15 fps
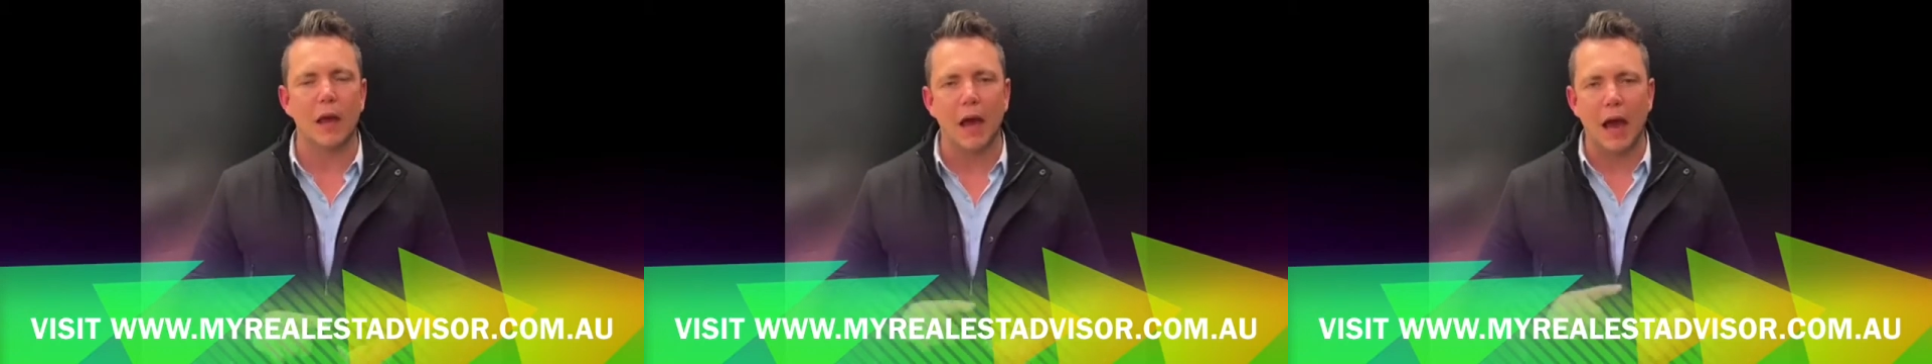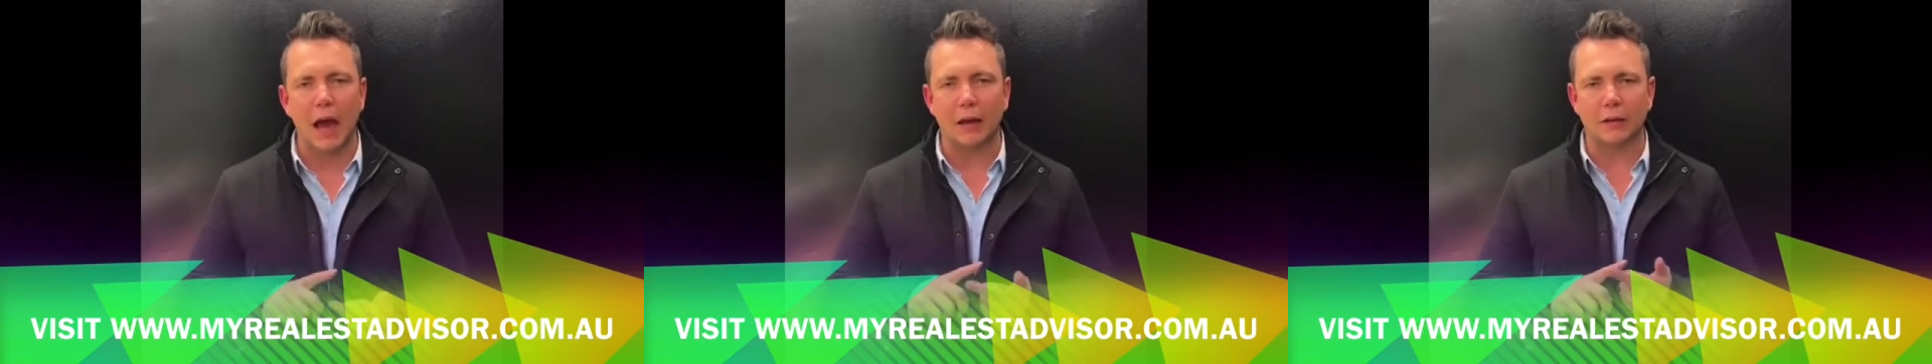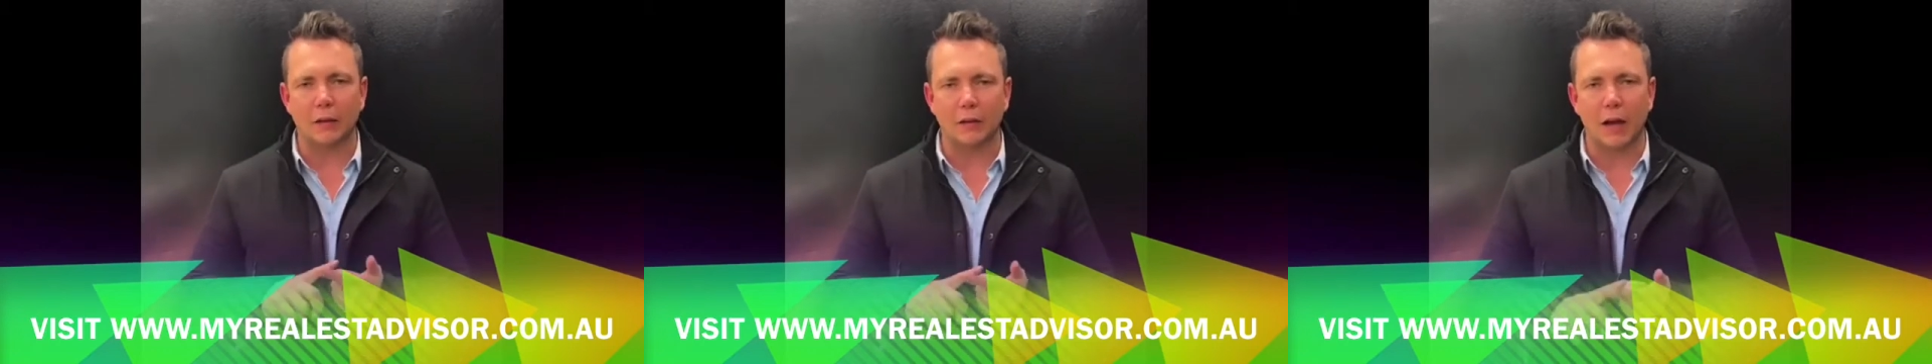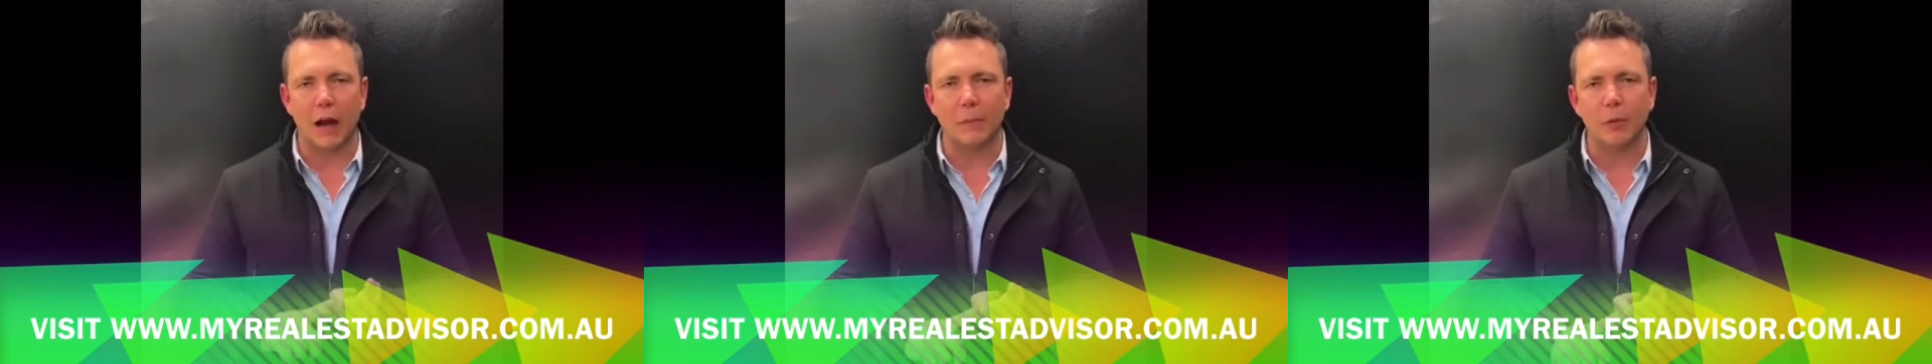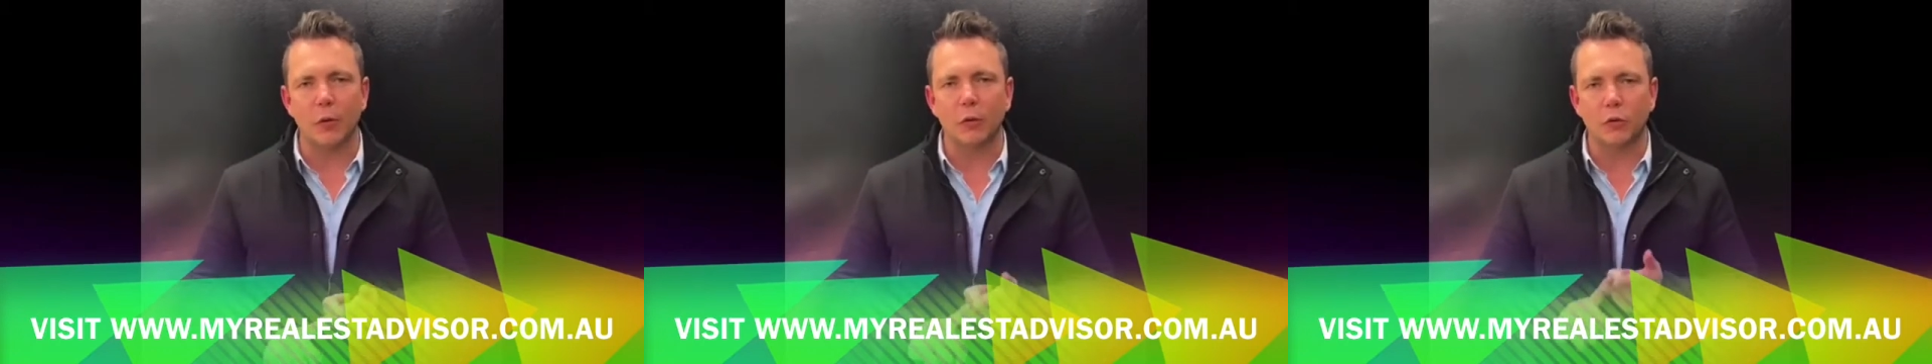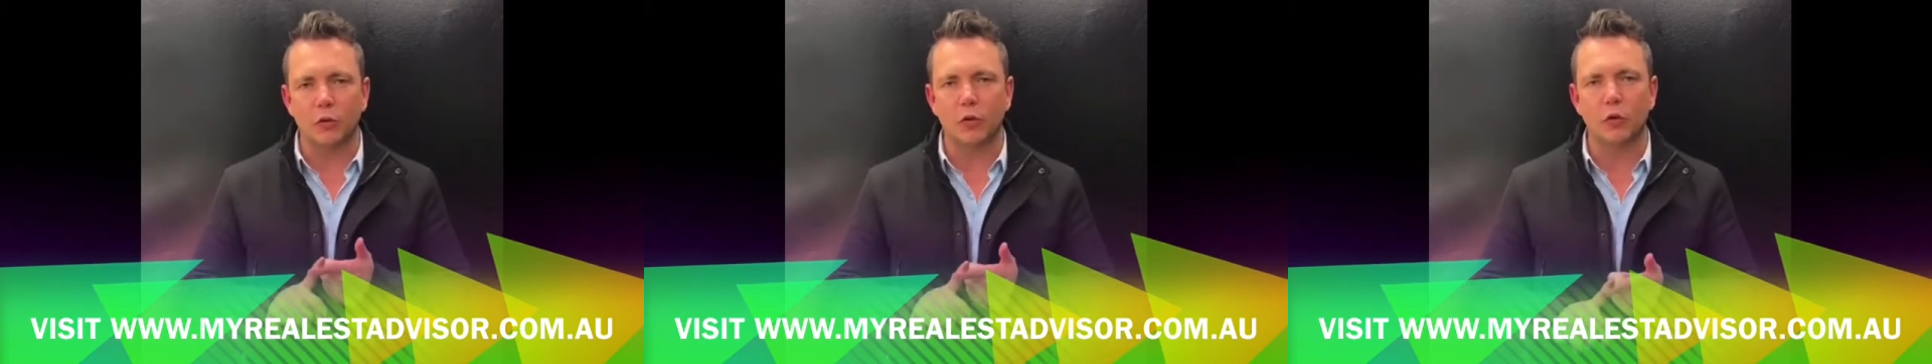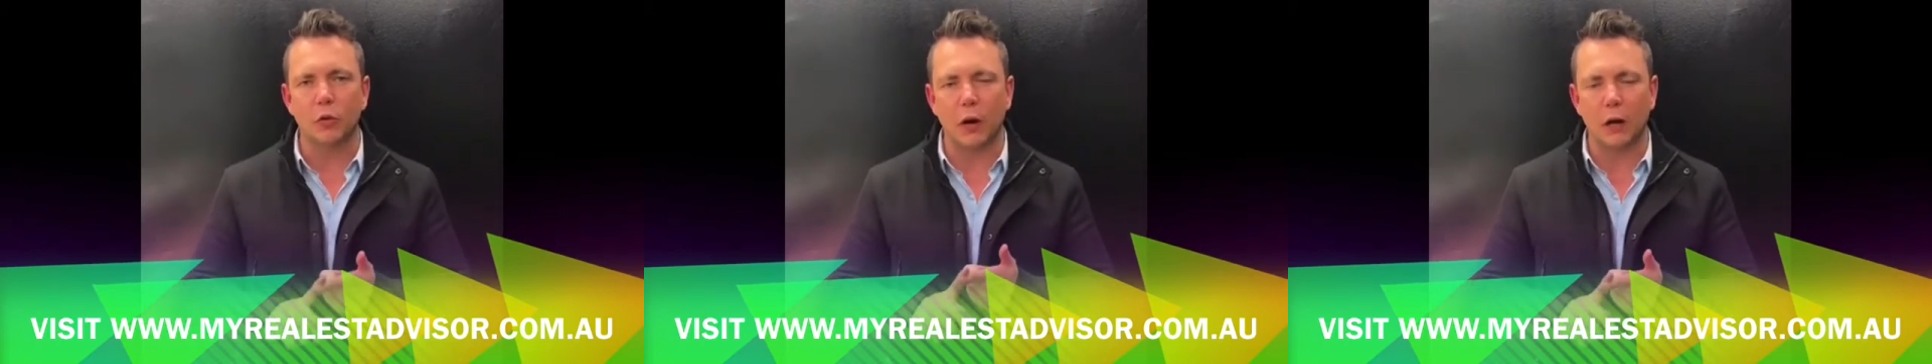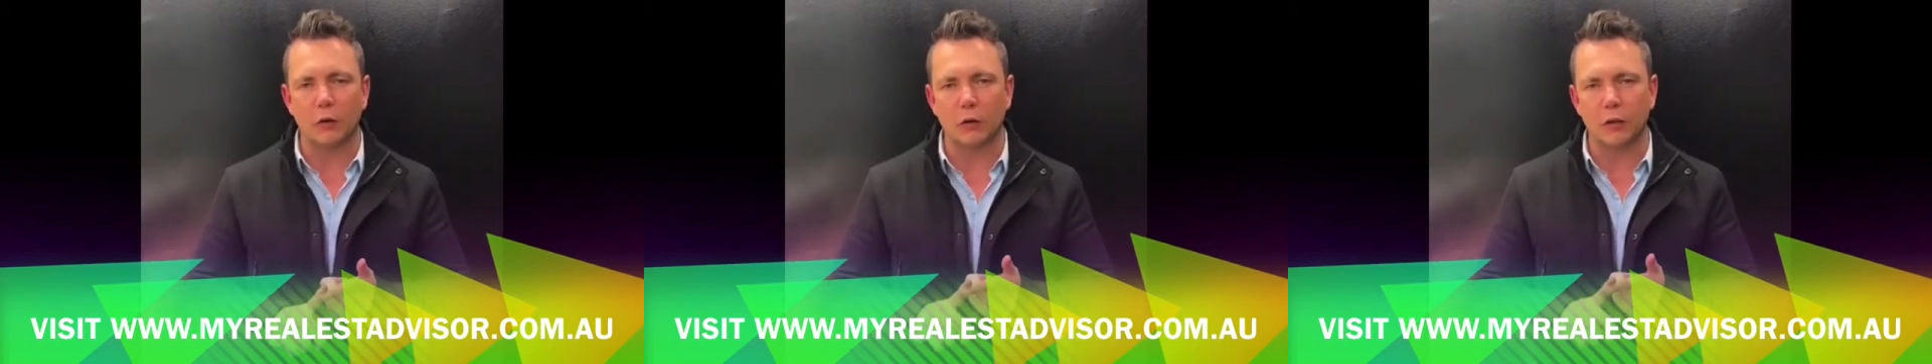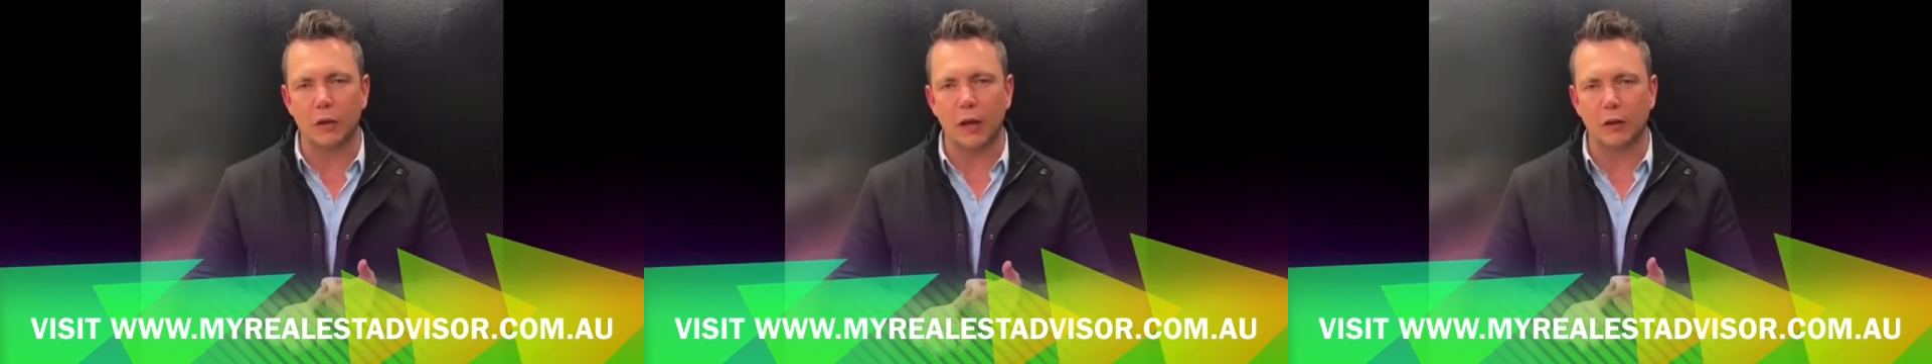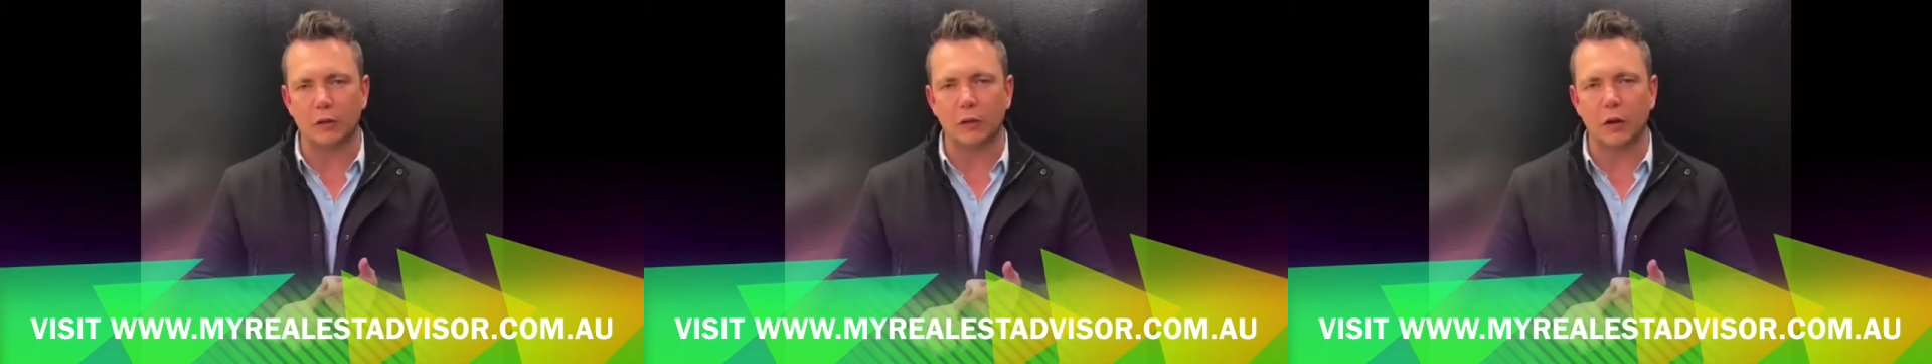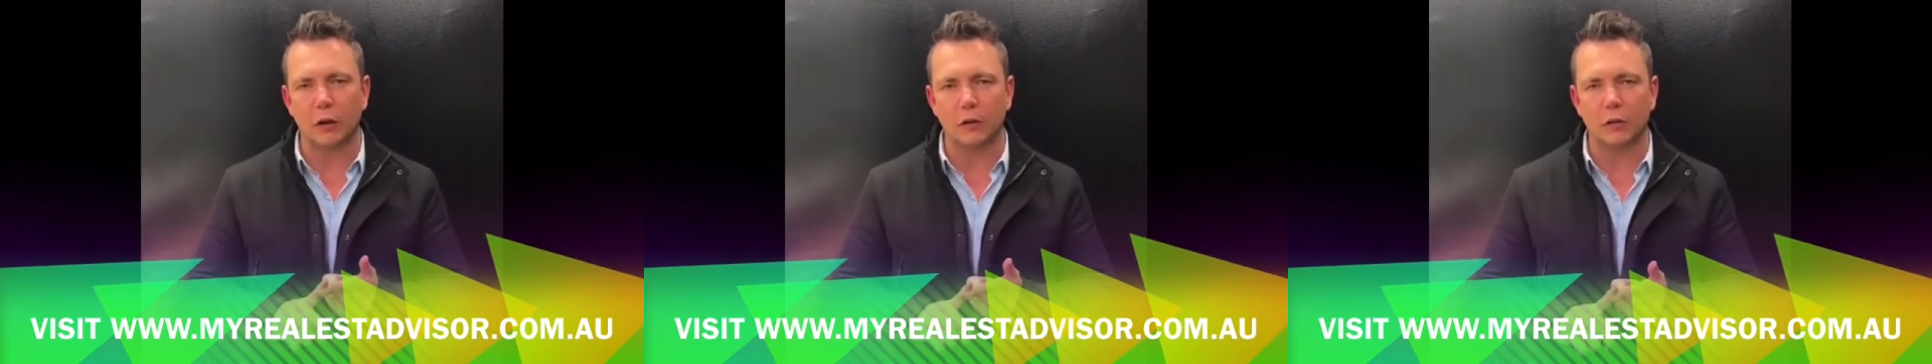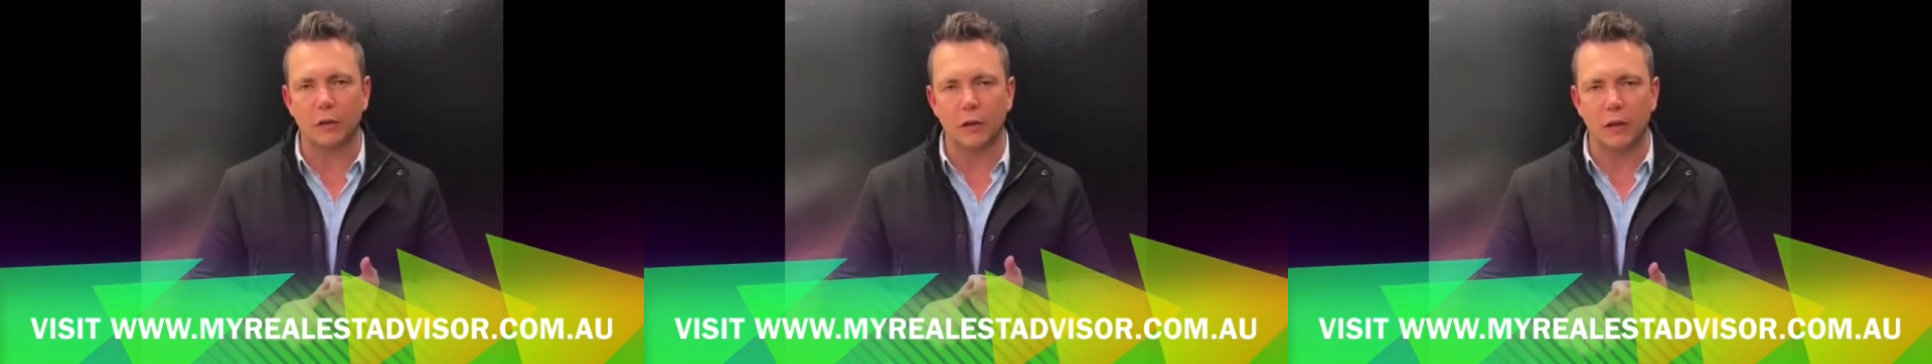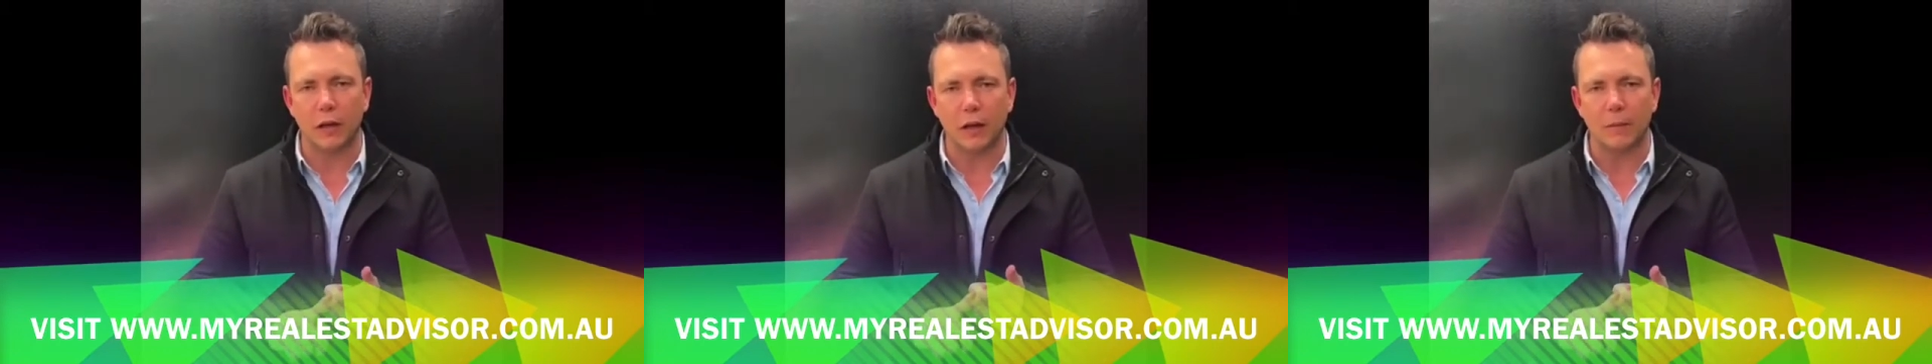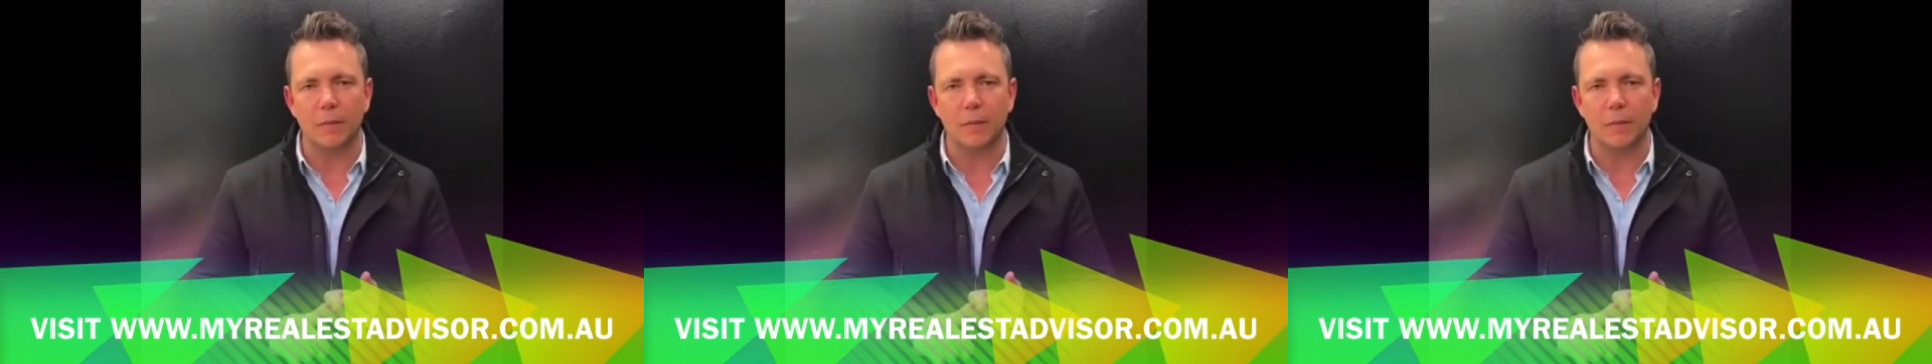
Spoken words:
As a couple, $200,000 a year.